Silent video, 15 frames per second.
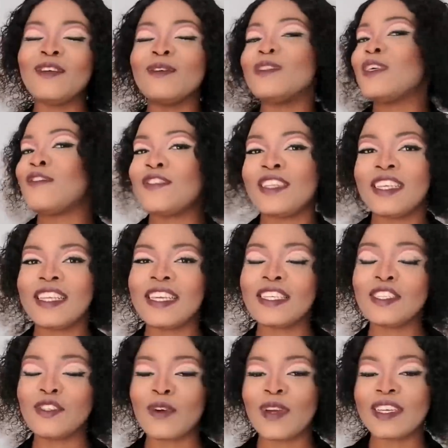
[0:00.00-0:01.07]
You'll definitely
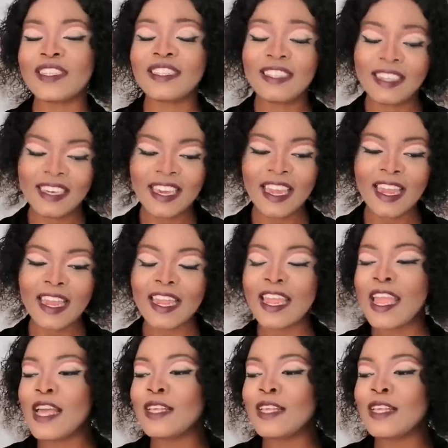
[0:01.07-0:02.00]
enjoy it here.